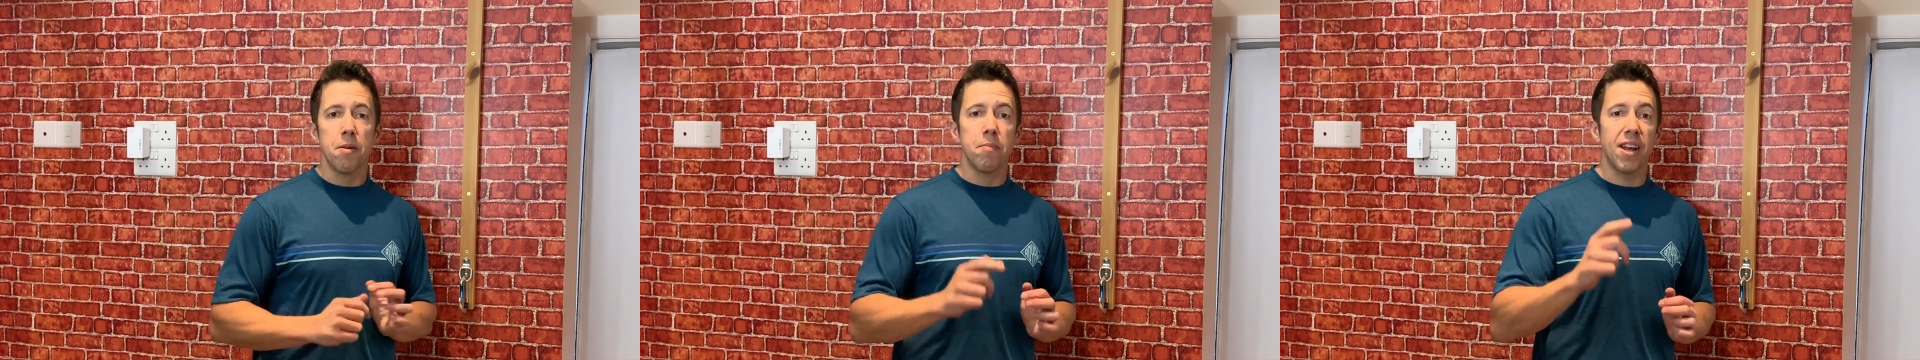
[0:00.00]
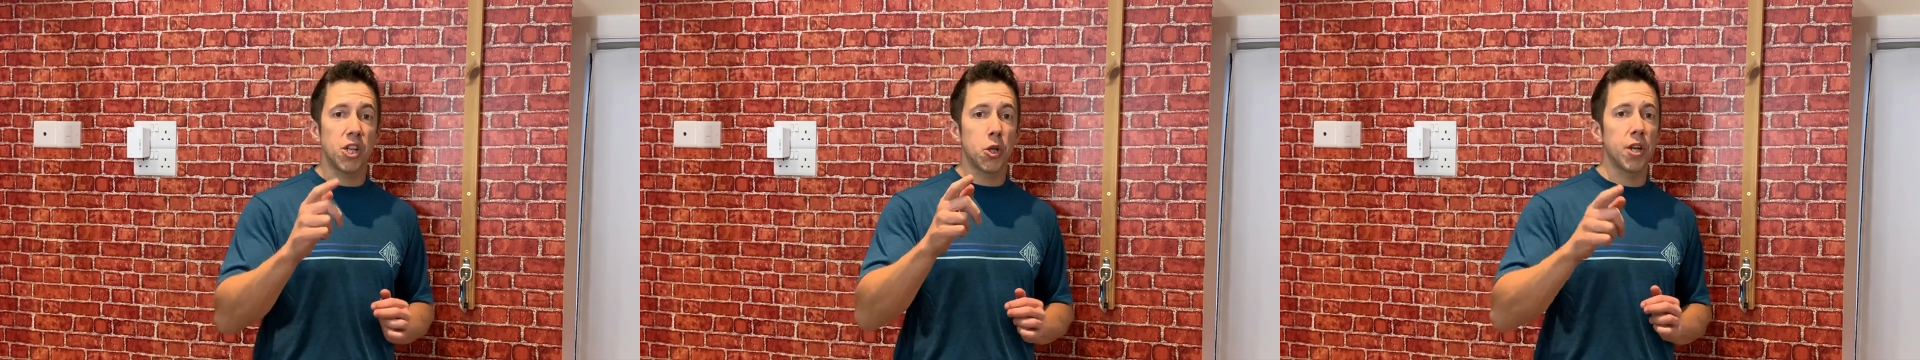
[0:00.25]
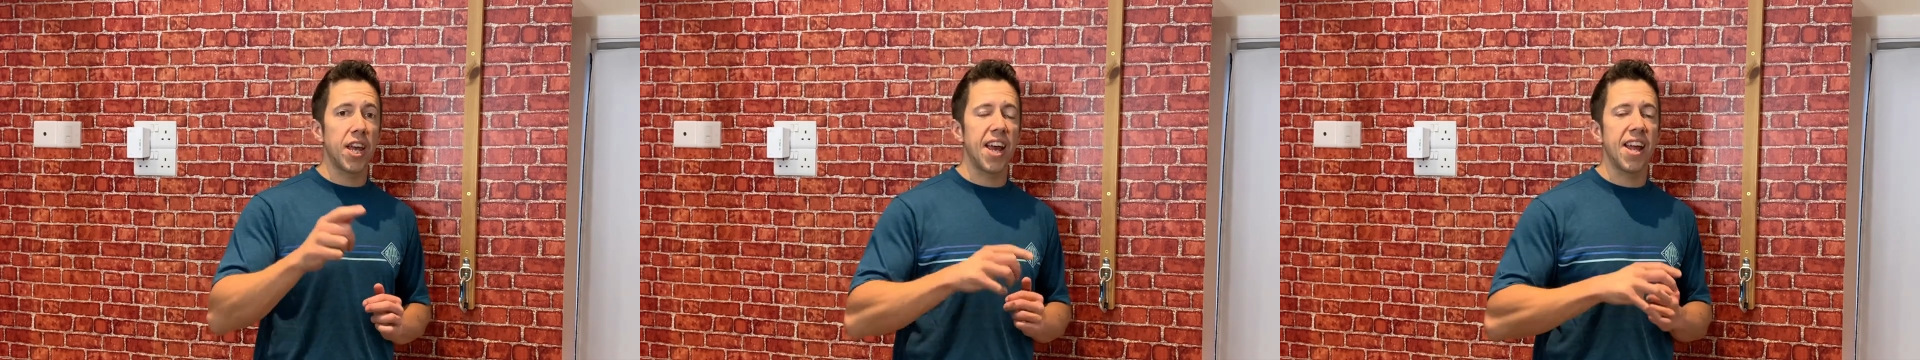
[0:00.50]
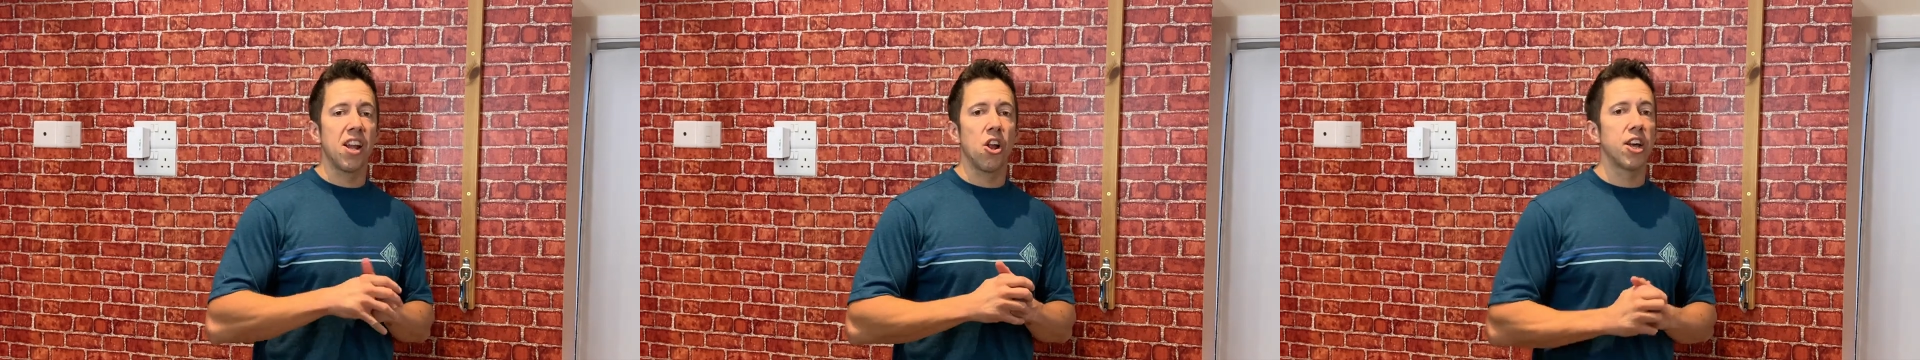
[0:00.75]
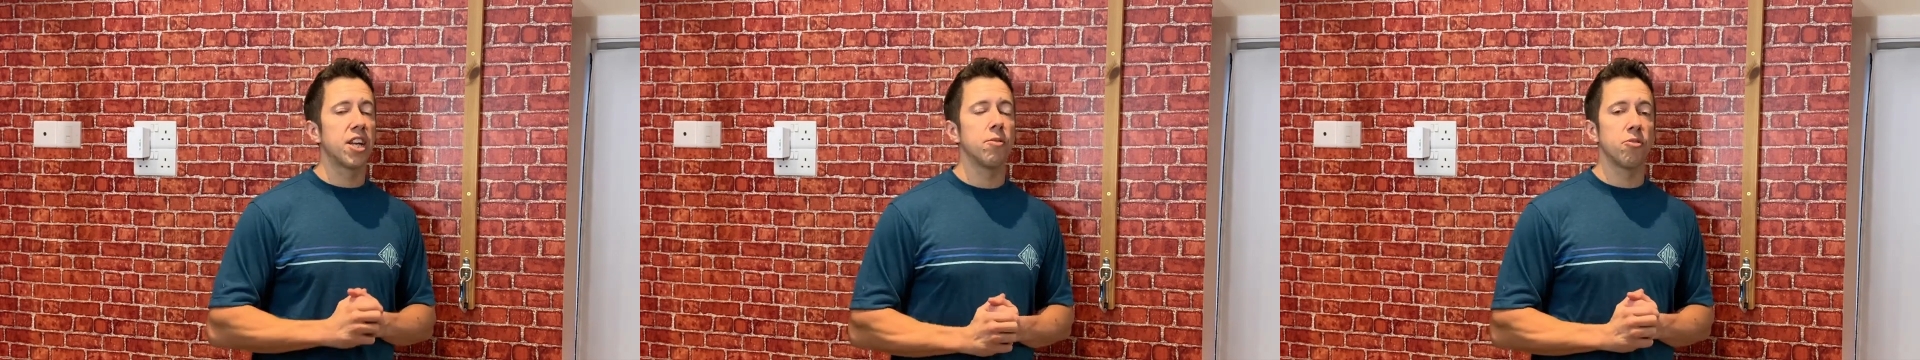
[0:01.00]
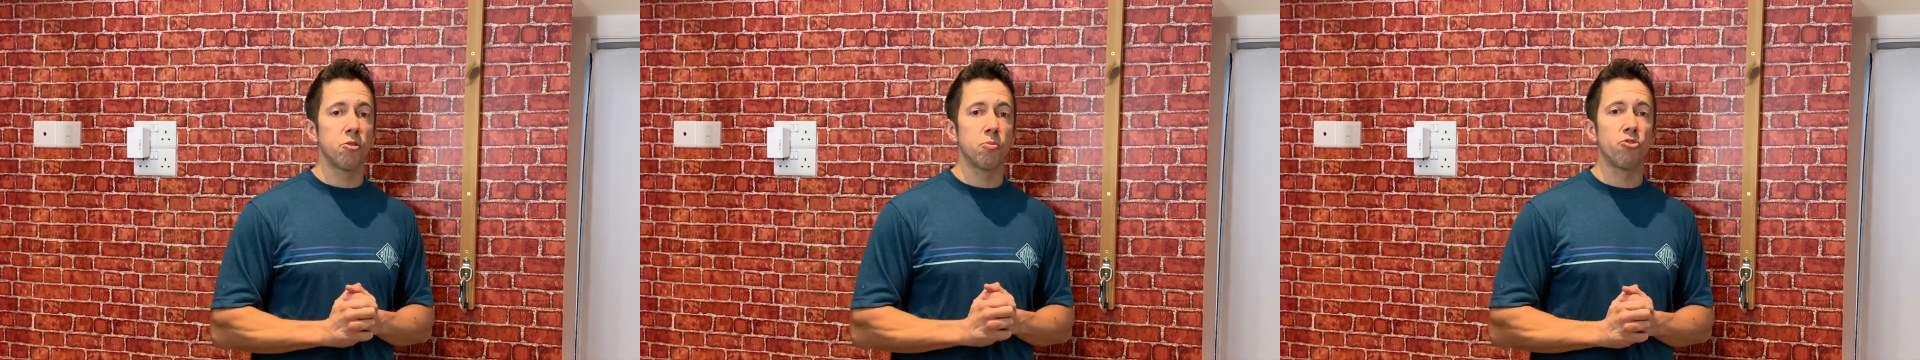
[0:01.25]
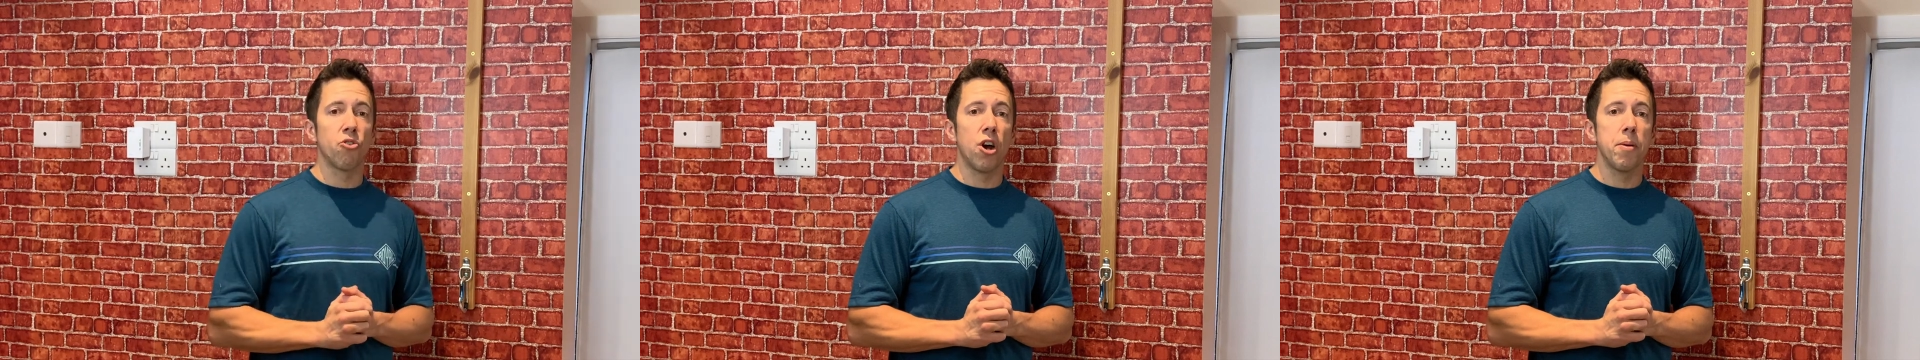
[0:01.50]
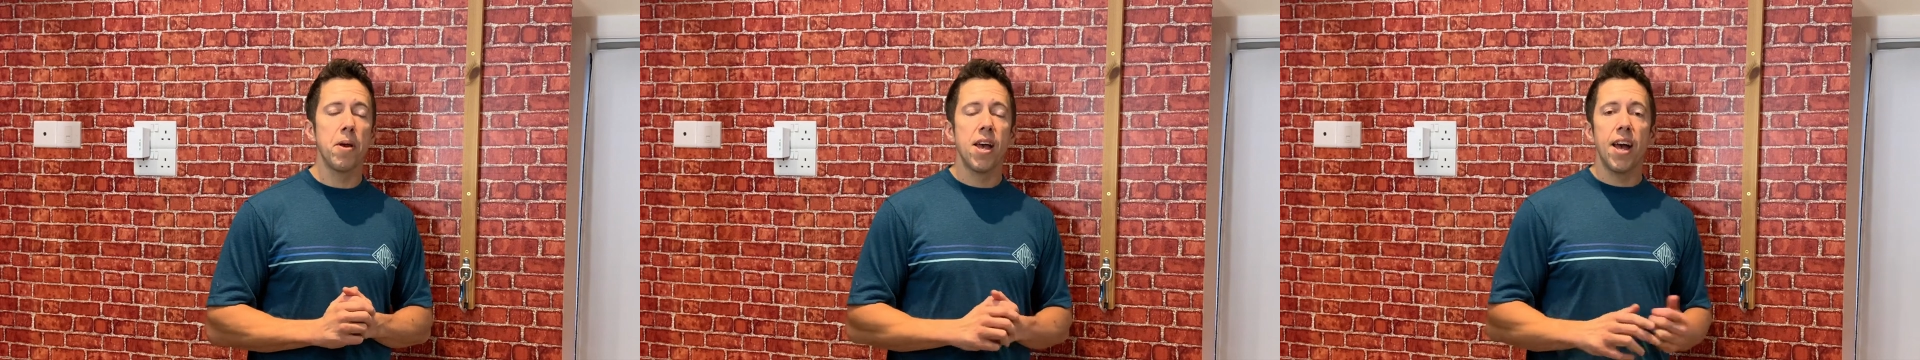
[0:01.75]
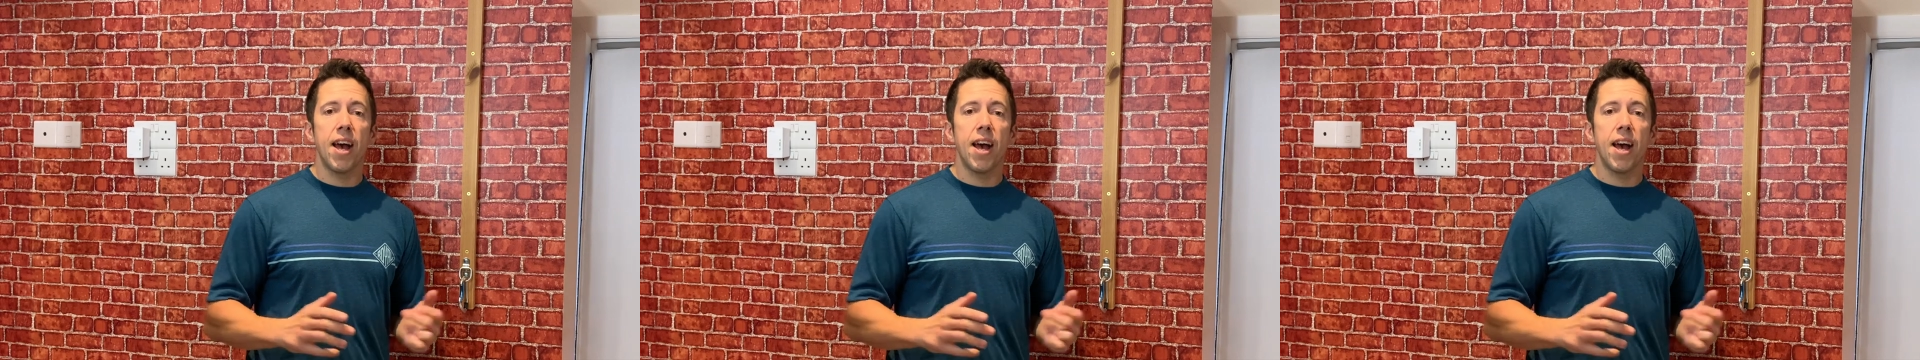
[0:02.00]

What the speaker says: Make sure you're hitting like and subscribe.